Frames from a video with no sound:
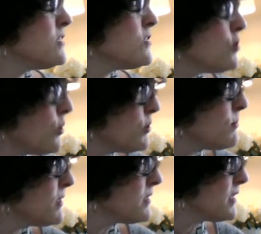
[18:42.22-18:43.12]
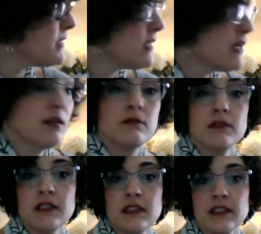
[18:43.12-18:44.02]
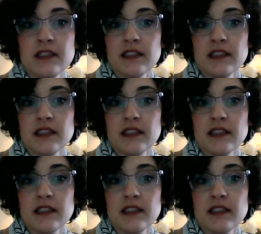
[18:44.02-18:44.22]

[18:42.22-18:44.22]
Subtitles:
snow is melting, and we're